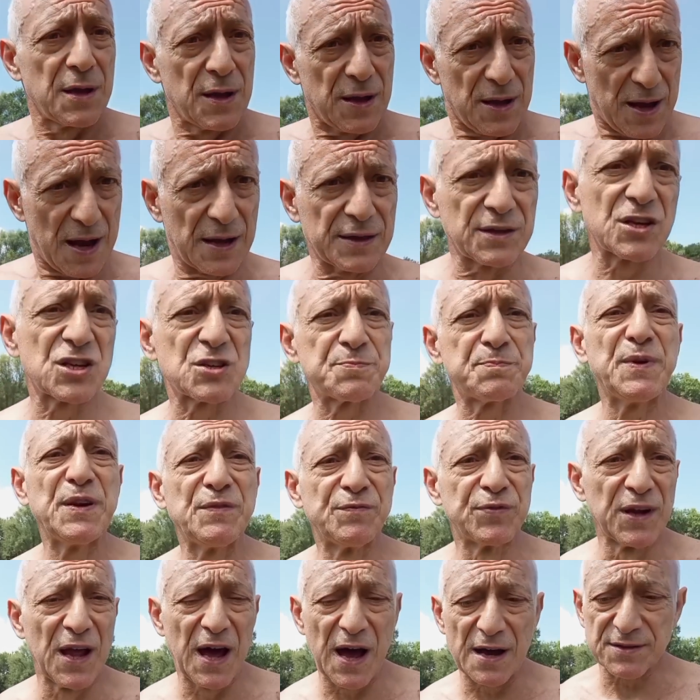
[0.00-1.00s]
and the speed
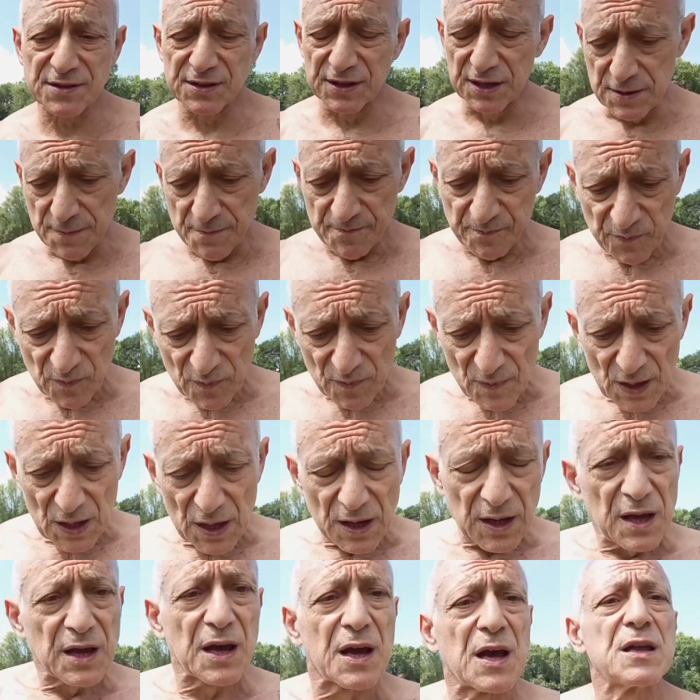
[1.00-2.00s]
velocity
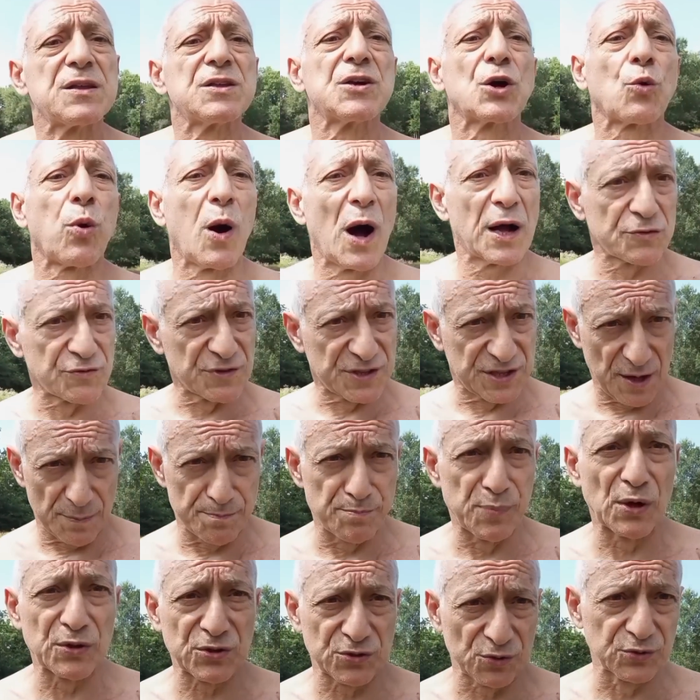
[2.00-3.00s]
in the quadricep
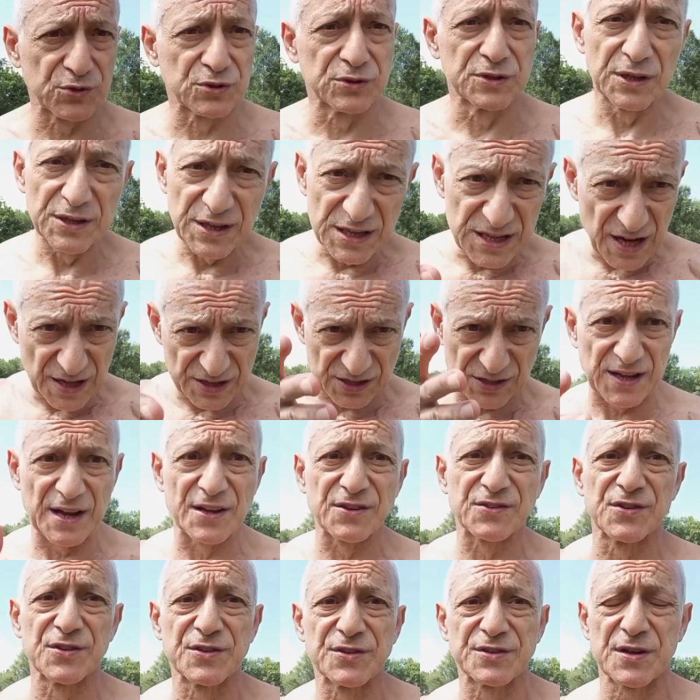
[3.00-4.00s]
muscles, the knee
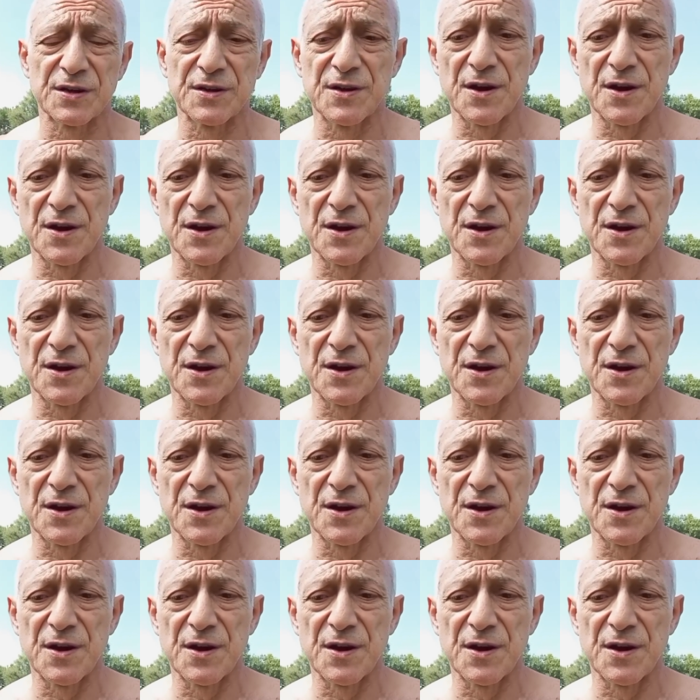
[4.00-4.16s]
extensors,